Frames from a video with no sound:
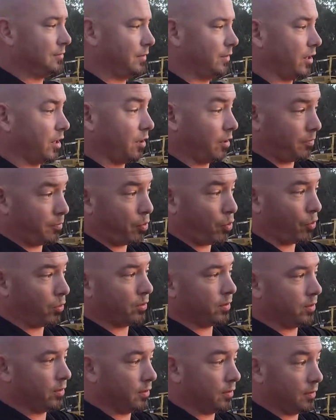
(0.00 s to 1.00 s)
they're gonna
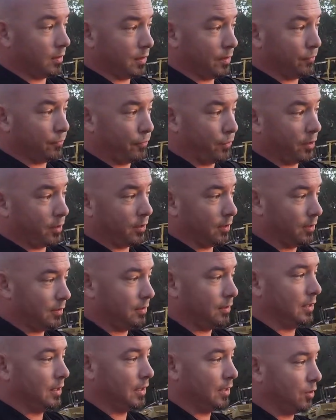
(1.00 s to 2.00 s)
pour the footer
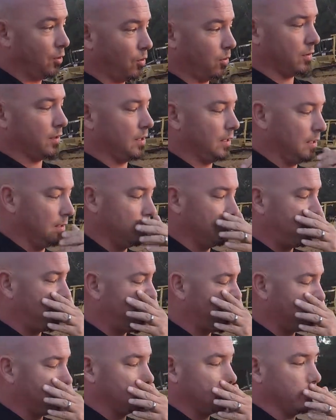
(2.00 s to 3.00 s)
or the
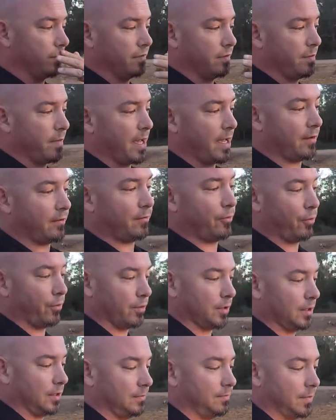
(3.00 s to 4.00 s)
bottom of the mat
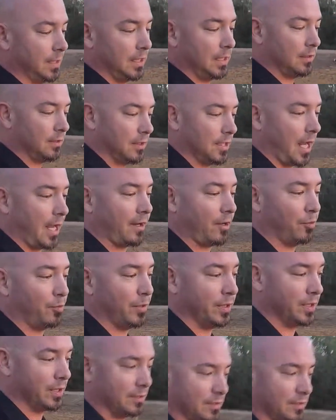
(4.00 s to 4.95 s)
for the dyno pit.